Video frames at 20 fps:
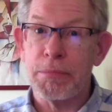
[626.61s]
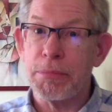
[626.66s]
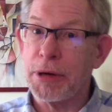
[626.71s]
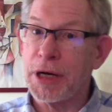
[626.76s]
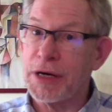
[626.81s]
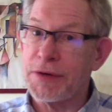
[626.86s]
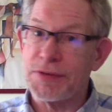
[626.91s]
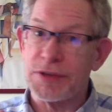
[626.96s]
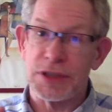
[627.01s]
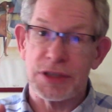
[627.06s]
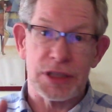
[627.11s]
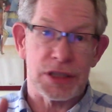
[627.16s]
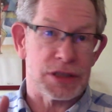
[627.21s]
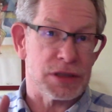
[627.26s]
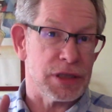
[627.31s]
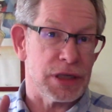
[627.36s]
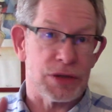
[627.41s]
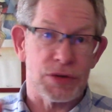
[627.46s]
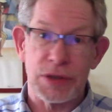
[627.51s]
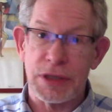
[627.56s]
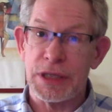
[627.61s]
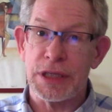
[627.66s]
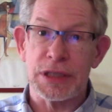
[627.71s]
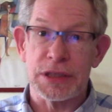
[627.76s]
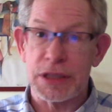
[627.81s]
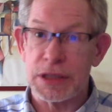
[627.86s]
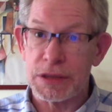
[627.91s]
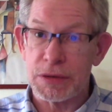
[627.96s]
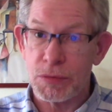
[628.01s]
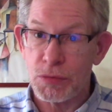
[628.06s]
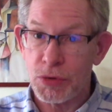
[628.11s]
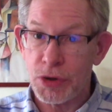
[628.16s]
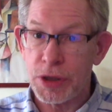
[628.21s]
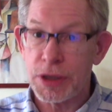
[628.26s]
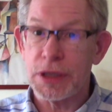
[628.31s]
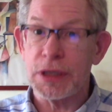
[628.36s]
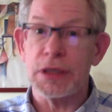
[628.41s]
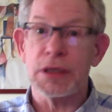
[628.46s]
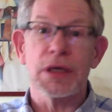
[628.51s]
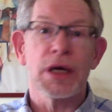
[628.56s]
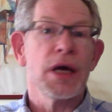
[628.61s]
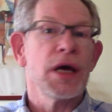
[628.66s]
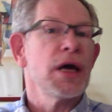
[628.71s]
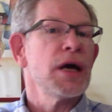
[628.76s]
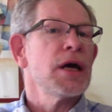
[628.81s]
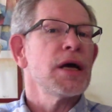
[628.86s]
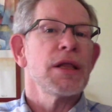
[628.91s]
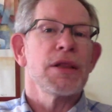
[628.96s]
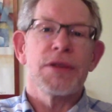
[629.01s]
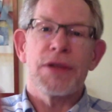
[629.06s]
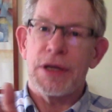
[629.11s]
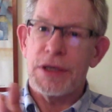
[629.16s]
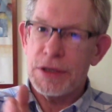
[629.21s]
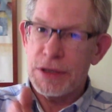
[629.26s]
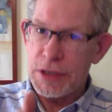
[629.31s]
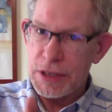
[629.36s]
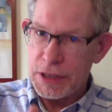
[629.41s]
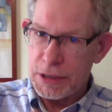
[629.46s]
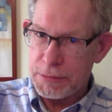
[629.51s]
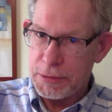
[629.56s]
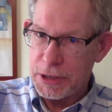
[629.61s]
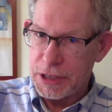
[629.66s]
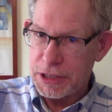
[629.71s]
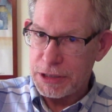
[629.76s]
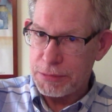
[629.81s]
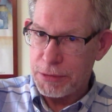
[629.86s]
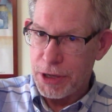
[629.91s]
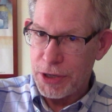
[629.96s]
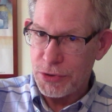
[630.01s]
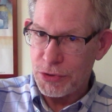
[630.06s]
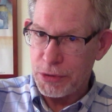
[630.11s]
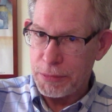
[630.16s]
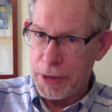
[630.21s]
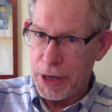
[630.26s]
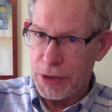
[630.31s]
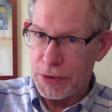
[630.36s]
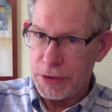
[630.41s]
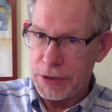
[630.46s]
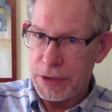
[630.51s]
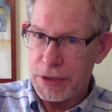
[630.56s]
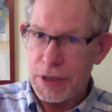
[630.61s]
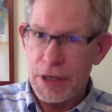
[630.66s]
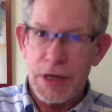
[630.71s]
But if it's just like, okay, this isn't working, then you need to pick a smaller amount.